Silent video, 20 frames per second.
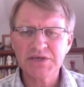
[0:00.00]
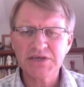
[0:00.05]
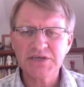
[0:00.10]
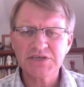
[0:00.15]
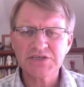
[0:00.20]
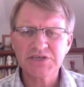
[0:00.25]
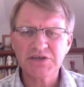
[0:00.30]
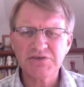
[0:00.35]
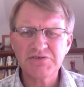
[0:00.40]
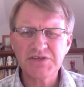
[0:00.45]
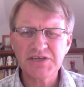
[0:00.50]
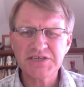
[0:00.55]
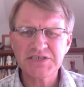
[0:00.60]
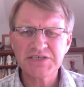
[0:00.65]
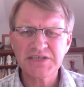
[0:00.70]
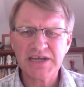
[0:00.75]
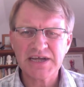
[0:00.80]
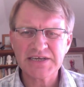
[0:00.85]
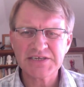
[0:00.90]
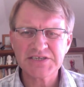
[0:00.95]
So these
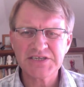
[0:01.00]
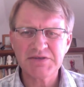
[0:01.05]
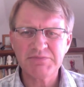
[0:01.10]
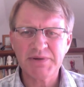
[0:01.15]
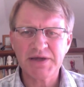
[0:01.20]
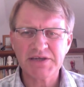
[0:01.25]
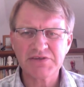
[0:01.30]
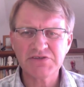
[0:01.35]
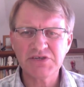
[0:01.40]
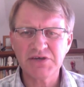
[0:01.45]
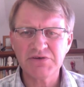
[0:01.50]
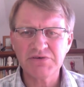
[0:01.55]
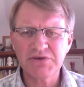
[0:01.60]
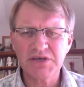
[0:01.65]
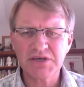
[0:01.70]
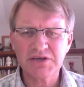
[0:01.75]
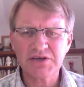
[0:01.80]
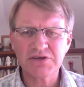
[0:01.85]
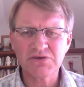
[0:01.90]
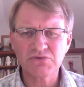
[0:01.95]
nasty
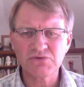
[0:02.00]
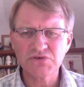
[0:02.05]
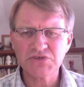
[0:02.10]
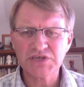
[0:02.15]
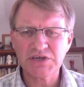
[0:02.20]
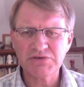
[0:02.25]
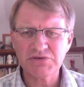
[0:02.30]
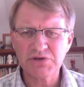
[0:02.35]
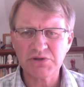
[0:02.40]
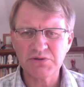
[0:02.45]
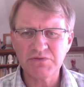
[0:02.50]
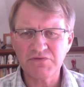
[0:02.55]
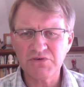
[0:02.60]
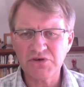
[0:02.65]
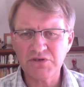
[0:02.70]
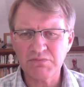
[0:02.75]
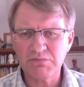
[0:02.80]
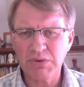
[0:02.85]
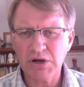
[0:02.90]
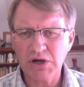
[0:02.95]
bacteria can also
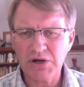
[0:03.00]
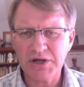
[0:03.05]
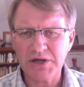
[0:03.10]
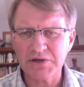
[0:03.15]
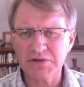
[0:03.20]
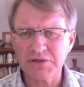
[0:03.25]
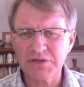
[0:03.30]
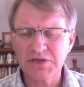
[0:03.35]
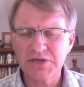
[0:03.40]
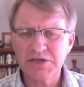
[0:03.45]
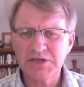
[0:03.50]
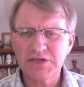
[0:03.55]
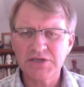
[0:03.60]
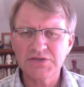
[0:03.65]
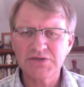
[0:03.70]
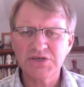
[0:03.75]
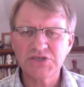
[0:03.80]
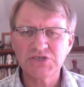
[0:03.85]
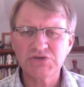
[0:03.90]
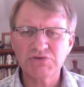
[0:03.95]
convert bile
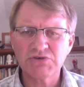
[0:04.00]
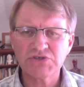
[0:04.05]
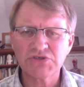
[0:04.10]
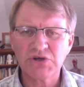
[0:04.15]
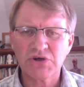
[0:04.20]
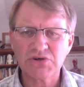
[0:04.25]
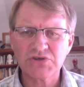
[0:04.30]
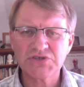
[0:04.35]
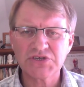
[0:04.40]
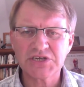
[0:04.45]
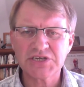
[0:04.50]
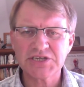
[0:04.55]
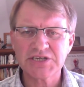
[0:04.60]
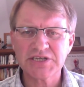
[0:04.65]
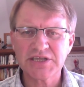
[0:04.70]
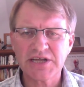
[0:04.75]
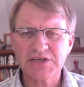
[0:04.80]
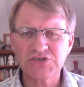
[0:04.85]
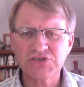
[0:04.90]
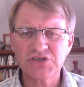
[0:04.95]
into a toxic
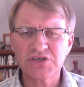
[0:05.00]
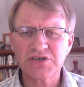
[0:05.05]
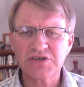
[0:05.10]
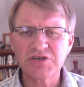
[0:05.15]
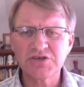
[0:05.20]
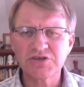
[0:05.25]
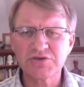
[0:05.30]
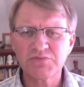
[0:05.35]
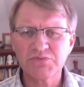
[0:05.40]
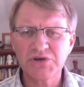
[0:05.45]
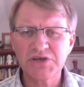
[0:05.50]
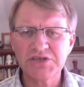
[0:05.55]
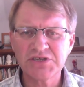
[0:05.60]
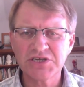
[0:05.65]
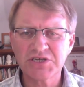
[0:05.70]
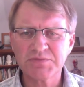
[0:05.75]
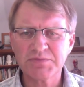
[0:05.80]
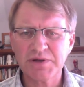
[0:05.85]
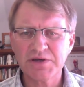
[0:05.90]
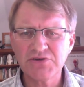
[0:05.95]
sludge that can
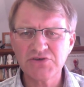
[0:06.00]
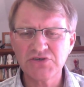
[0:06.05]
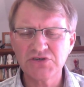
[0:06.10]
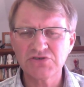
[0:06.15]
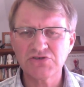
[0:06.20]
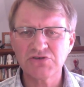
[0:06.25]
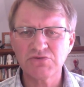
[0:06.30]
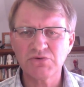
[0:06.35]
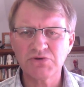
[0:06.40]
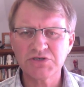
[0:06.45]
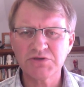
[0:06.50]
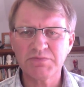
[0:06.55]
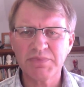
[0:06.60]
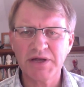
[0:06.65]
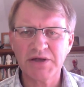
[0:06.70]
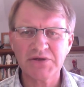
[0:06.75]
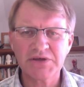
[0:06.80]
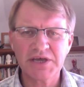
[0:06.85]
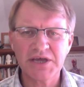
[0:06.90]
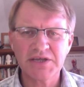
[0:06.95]
predispose you towards
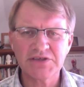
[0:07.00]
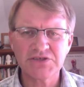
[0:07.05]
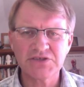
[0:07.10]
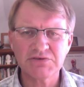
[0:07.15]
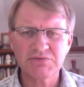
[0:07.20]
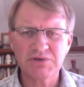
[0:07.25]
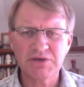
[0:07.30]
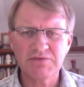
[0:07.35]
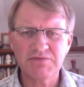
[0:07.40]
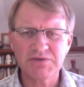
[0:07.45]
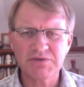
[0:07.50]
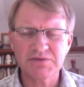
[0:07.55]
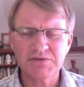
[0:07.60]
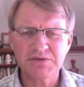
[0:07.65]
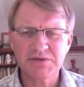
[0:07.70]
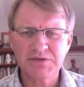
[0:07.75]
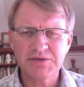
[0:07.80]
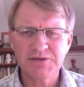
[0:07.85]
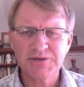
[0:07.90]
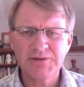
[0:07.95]
bowel cancer even.
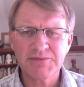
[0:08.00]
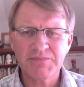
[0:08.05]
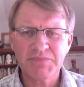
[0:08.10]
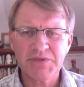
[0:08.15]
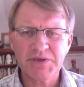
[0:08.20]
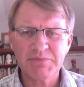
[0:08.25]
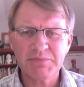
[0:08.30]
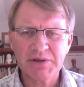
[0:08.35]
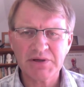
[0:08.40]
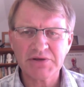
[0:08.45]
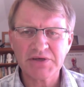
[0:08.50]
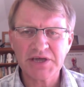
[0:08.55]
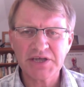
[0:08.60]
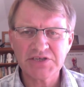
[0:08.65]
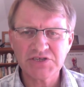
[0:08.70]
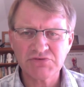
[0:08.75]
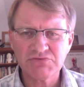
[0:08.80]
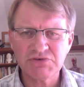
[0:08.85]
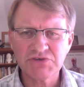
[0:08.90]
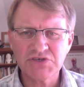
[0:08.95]
And bowel
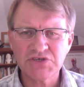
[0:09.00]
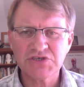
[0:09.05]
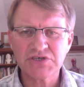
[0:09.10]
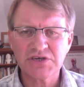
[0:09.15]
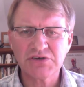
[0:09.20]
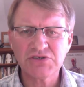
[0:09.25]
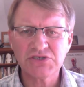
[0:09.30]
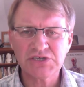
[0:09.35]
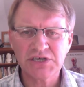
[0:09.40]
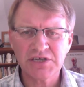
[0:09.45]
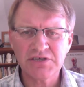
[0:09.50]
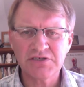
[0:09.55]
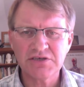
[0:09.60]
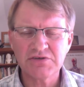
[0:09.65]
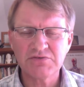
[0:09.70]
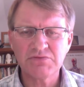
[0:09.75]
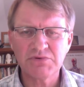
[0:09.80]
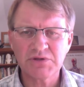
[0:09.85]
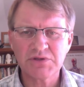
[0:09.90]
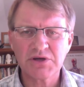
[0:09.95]
cancer is associated
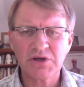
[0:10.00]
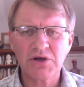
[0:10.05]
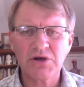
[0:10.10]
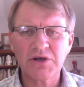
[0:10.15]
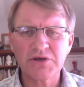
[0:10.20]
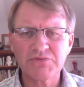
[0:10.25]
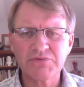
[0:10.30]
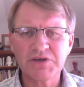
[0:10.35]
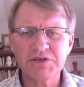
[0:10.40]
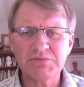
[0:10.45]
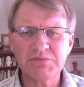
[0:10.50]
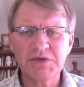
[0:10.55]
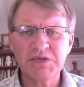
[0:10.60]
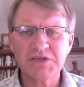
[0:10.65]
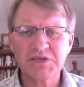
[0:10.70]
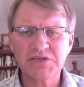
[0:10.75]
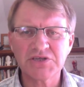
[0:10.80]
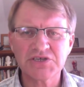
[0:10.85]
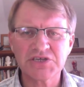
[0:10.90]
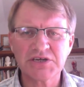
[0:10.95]
with high red meat
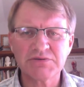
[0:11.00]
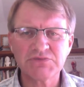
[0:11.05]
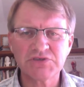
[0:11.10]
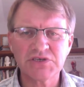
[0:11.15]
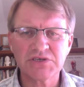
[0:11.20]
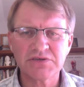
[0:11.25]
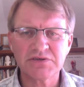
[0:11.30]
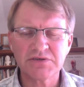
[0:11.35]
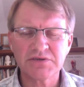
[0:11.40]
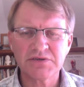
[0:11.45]
consumption.